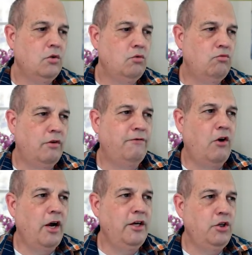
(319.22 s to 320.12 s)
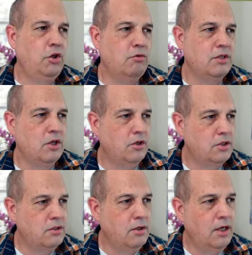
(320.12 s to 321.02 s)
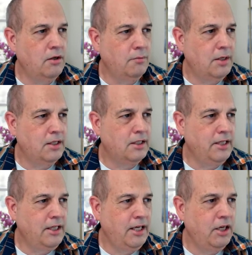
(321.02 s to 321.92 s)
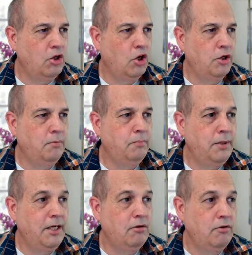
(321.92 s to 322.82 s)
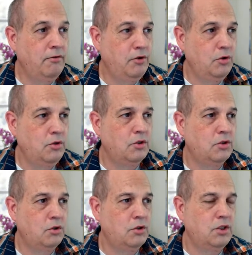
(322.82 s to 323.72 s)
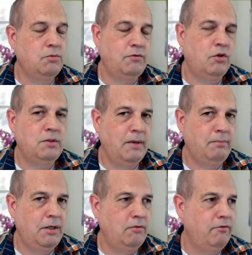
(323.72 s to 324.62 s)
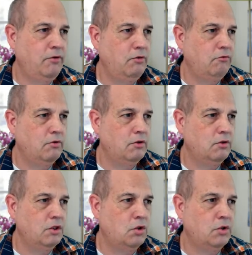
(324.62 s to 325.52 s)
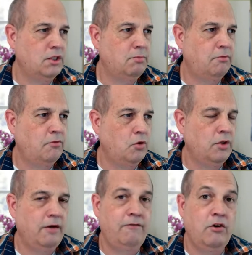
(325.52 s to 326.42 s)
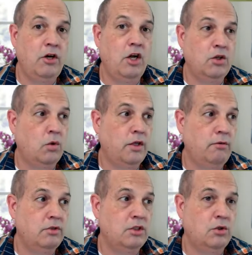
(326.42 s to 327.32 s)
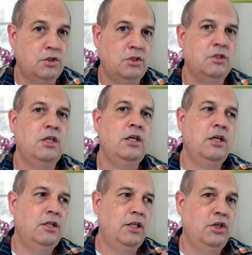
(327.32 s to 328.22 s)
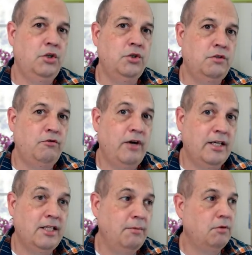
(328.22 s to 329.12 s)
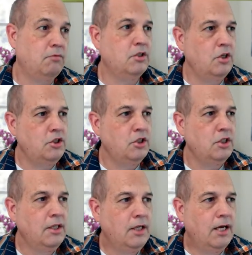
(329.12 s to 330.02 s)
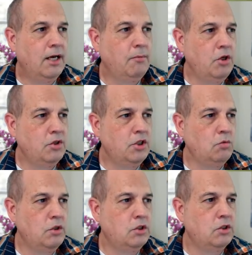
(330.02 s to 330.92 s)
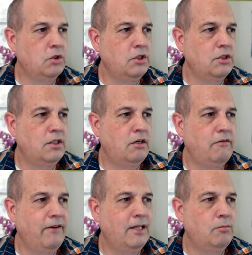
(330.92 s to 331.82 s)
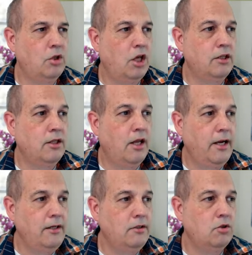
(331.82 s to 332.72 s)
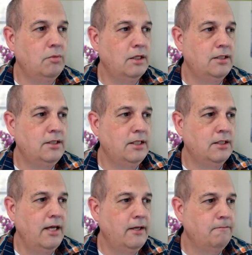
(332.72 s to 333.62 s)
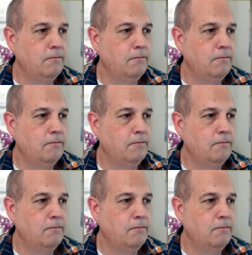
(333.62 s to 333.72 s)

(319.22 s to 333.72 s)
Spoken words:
refine your results. And I'm going to click here on peer-reviewed sources. We've talked about peer-reviewed sources before. They're very high-quality resources that are used for academic research. I also want sources that are available online, so I'm going to tick that.